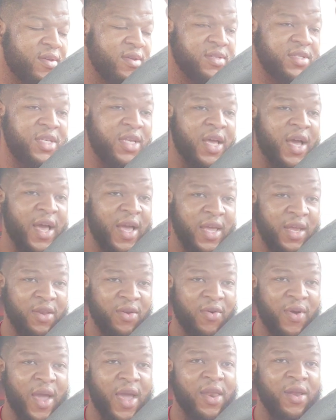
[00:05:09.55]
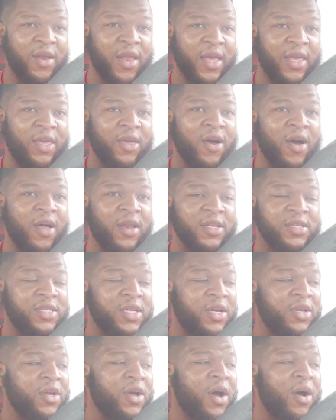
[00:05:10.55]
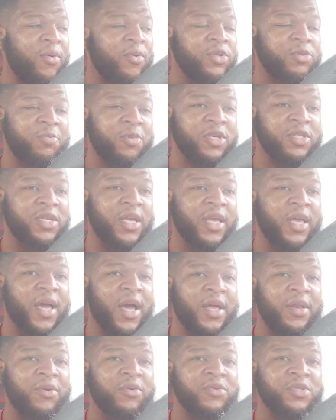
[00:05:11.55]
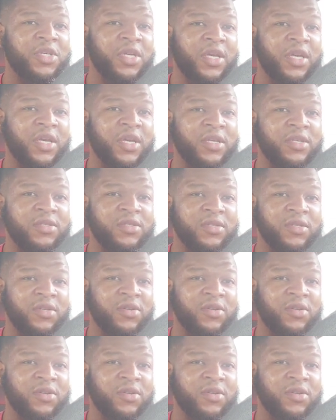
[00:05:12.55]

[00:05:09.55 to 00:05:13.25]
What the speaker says: See, I ain't no hater like y'all and tell y'all, well, Spence ain't got no chance.